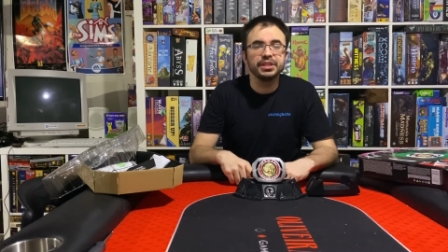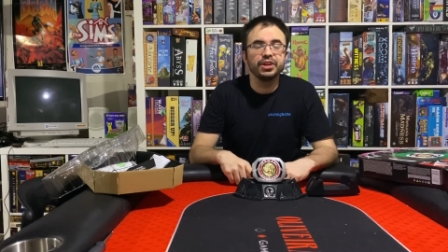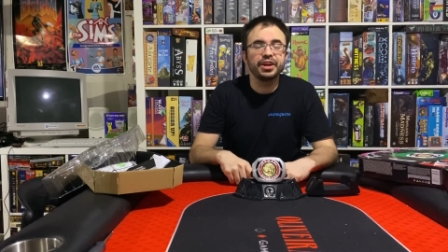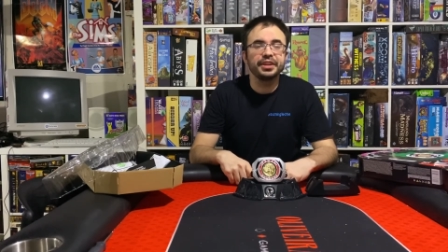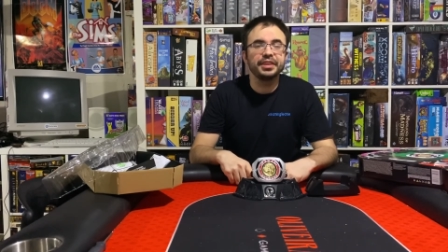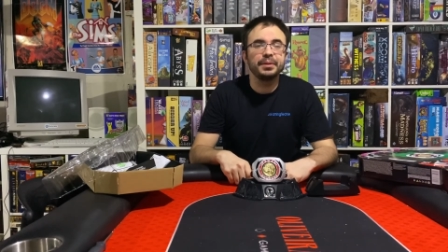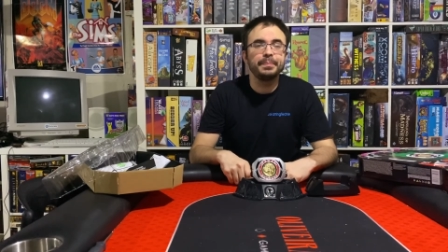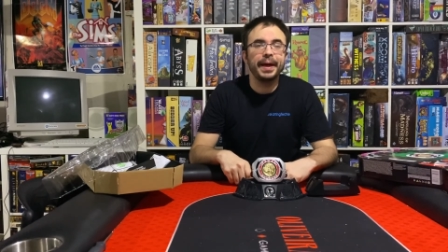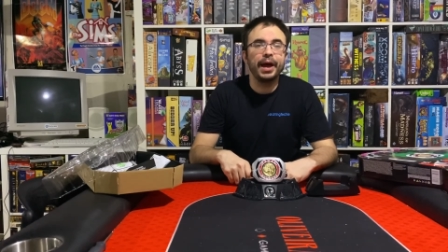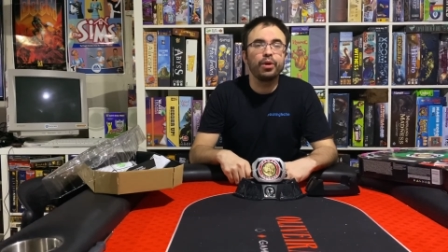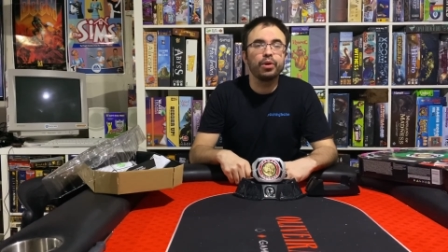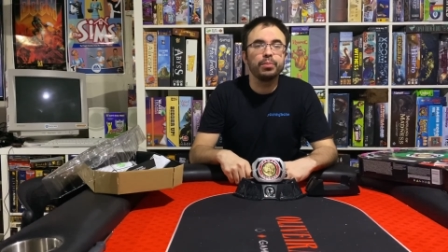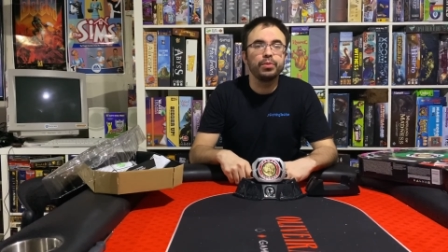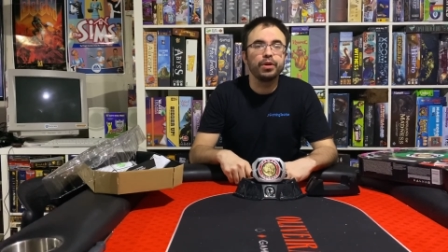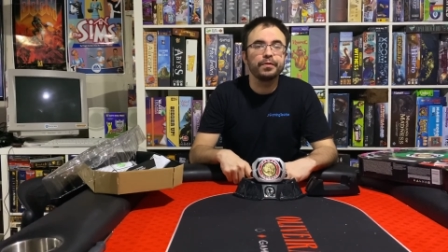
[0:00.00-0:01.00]
the Power
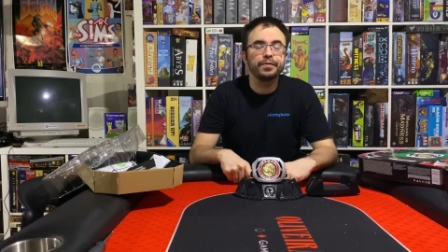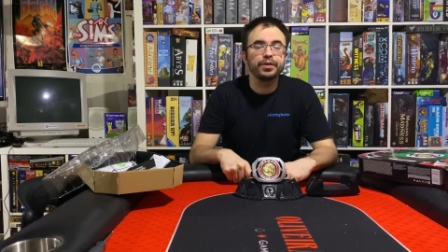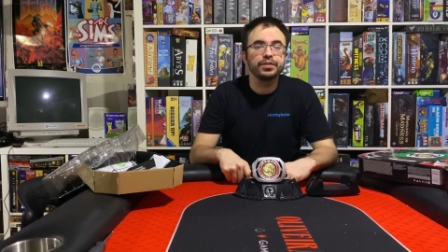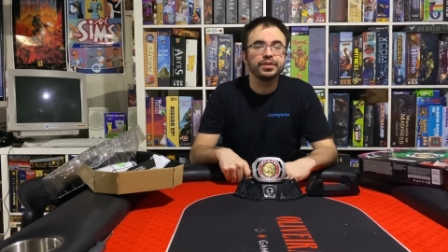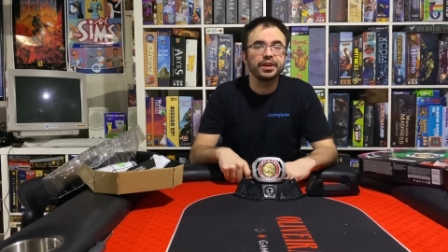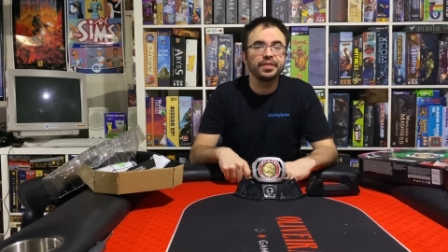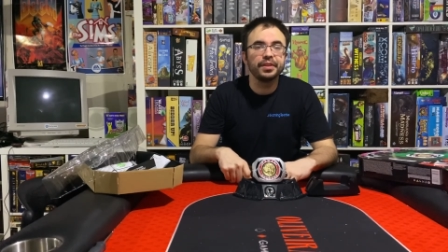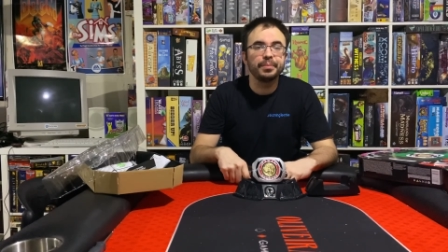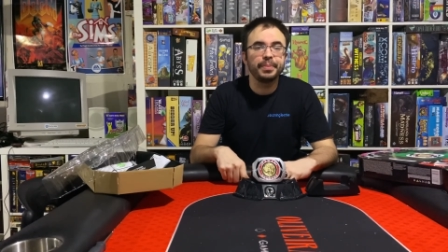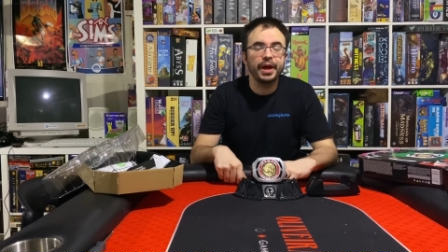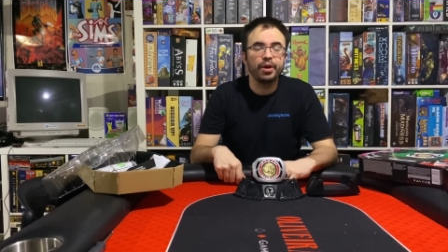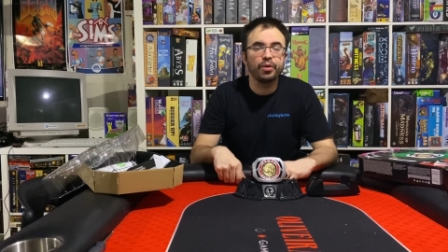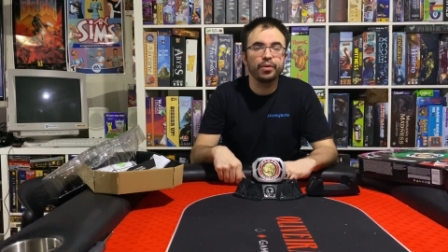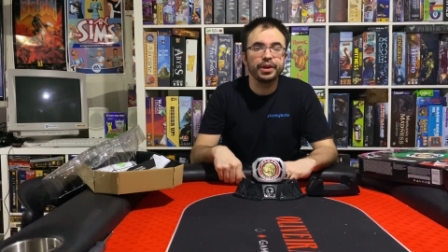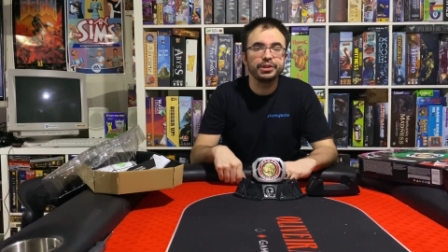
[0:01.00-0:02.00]
Morphers on the
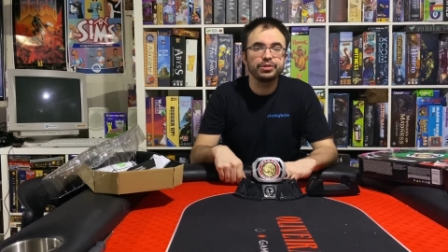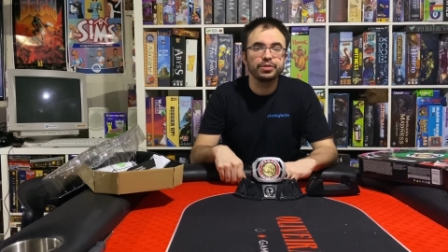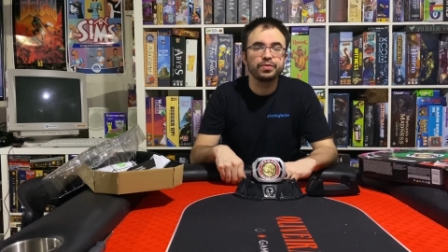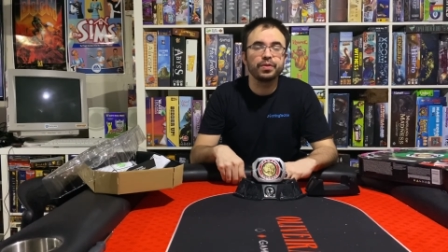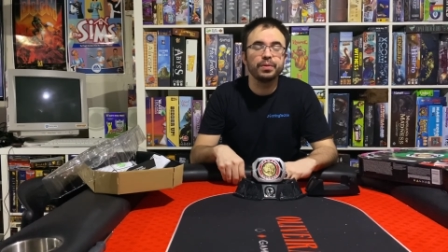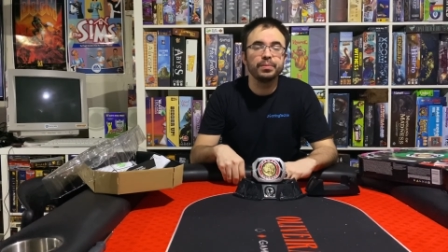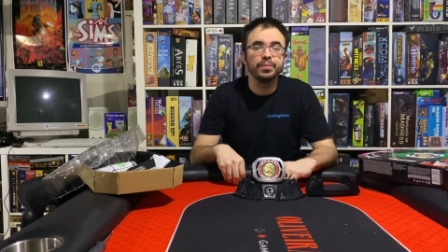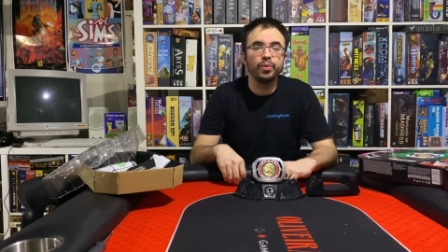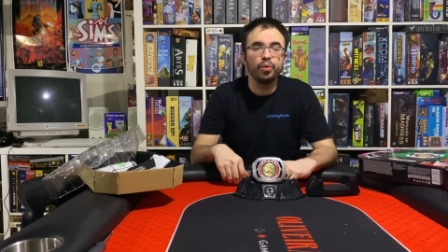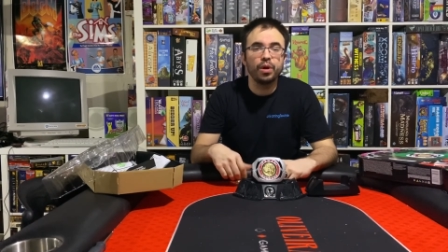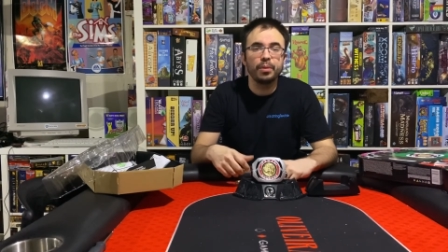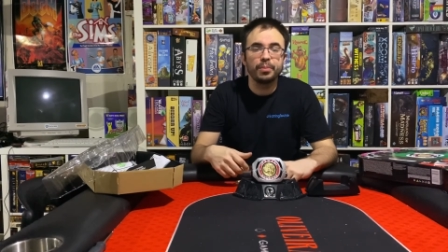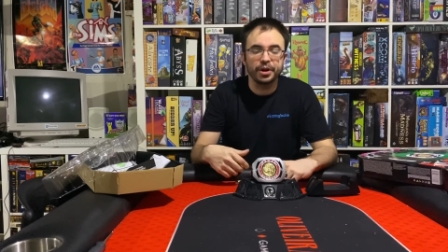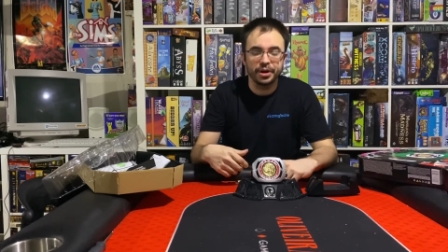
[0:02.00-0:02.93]
Power Rangers from the Walmart